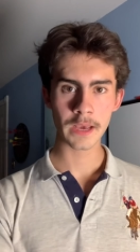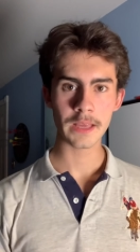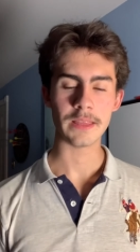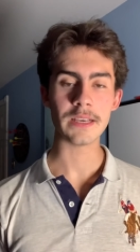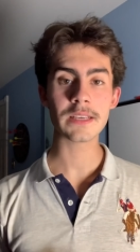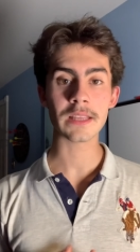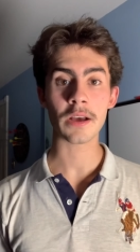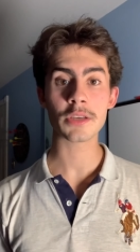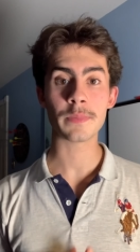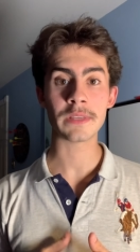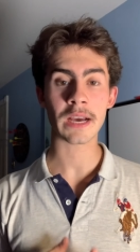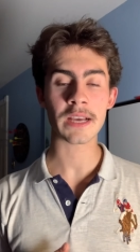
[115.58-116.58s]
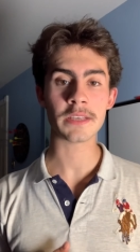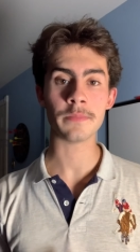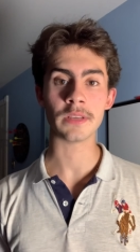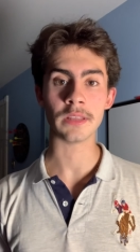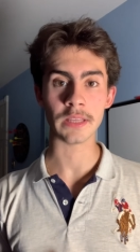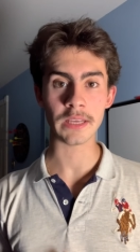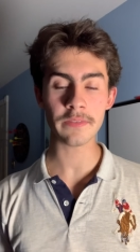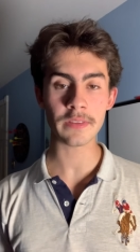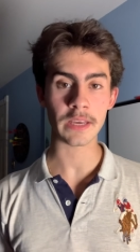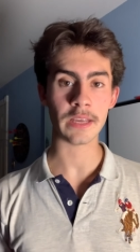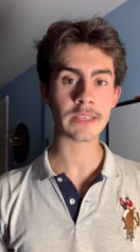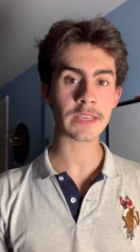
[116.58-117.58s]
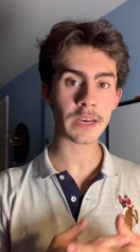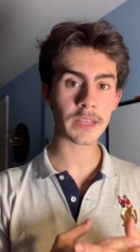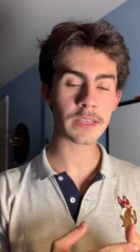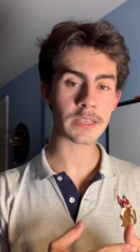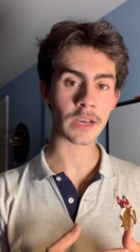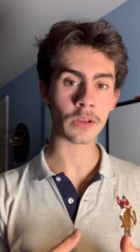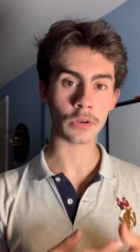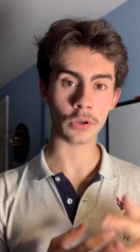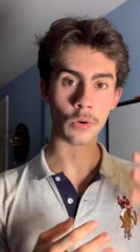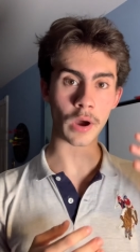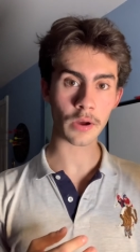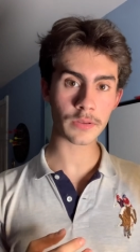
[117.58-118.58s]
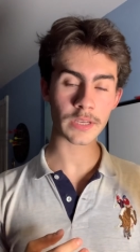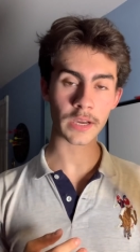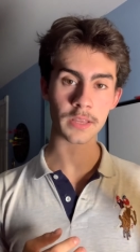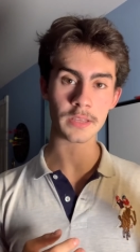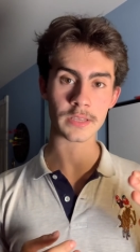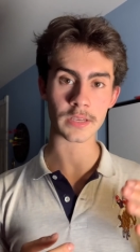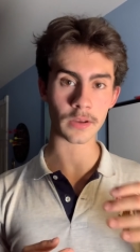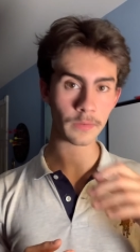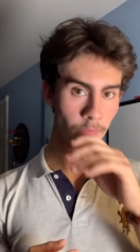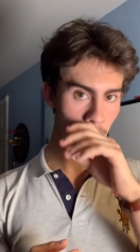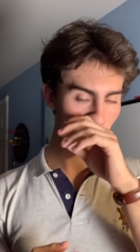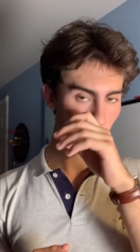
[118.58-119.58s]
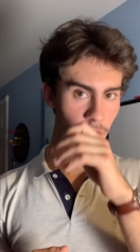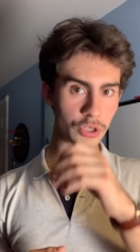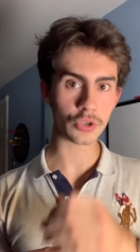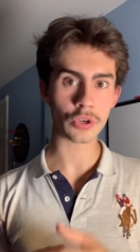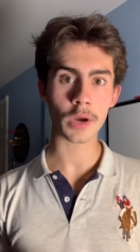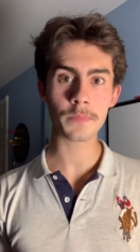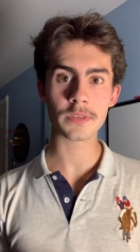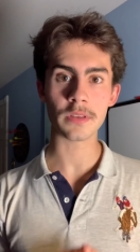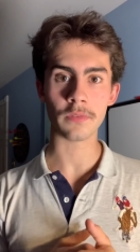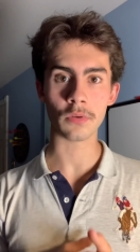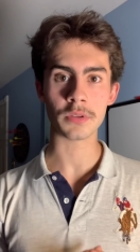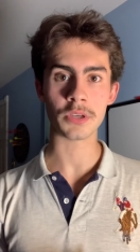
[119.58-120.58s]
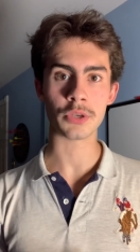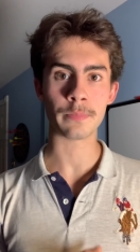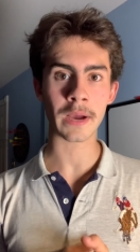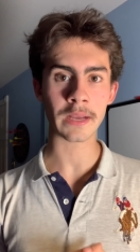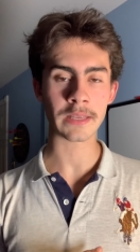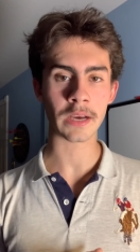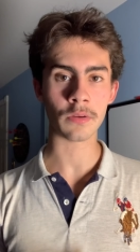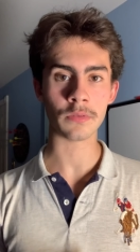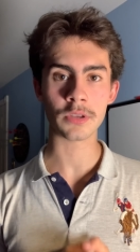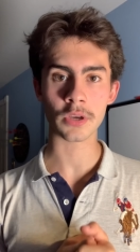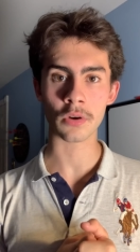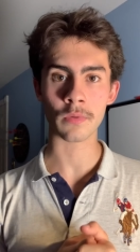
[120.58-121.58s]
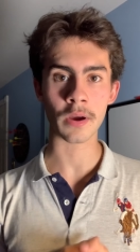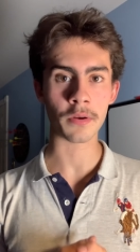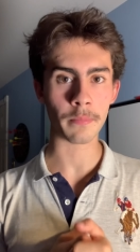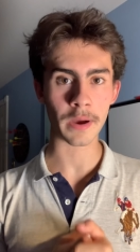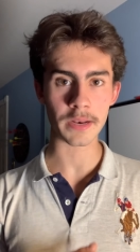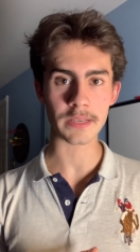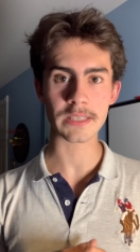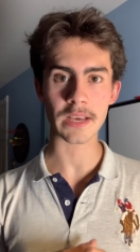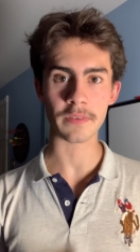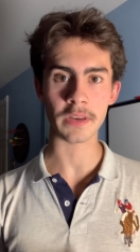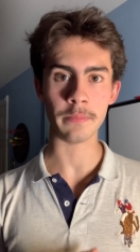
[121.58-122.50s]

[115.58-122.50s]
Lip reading: This allows potassium to leave the inside of the cell and go outside of the cell, which drops the voltage back down to around minus 70